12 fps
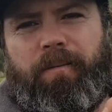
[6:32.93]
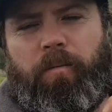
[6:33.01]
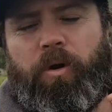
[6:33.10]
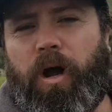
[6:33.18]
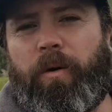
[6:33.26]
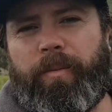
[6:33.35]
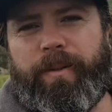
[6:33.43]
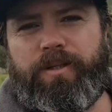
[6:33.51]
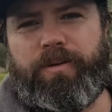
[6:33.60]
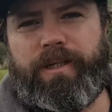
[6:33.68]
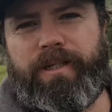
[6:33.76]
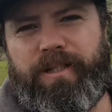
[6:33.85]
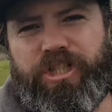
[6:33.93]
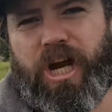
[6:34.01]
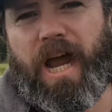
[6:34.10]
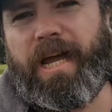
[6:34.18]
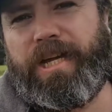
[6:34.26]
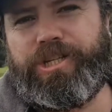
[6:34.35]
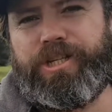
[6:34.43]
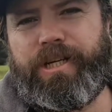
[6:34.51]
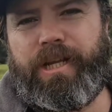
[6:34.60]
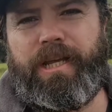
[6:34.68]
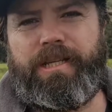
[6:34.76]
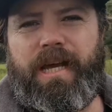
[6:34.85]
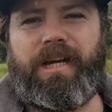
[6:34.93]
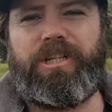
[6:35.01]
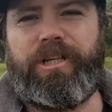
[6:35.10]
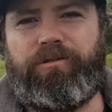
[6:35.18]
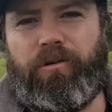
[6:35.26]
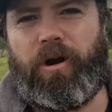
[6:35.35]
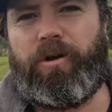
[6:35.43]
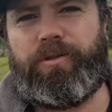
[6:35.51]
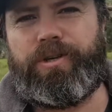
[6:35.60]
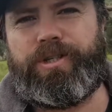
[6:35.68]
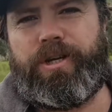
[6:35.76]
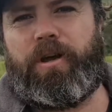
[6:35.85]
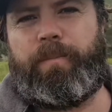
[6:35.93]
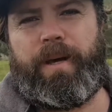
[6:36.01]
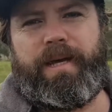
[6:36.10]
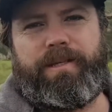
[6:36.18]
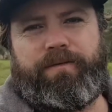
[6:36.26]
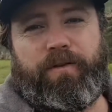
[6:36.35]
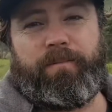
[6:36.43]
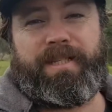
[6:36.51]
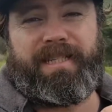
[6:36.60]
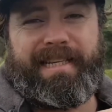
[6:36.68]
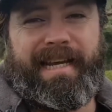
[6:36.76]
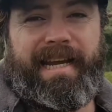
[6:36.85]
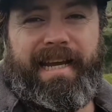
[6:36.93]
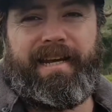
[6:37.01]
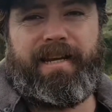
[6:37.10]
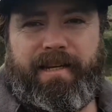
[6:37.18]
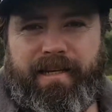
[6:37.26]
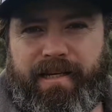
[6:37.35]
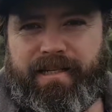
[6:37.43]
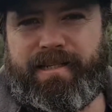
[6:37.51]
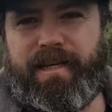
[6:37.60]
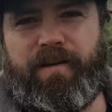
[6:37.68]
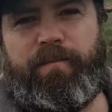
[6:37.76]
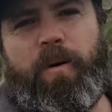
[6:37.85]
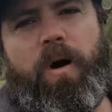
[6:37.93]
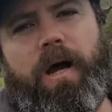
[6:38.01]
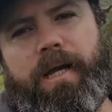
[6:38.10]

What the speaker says: what I would be doing to change it is actually grow the snow peas from seed instead of